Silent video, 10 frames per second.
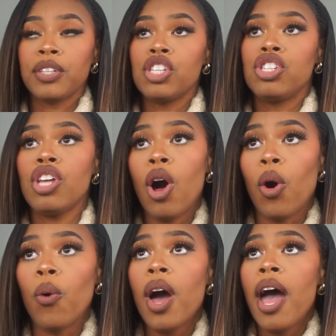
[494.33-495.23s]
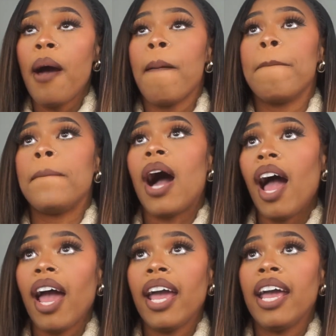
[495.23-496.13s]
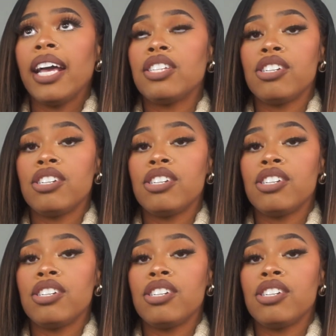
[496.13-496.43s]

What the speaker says: So my answer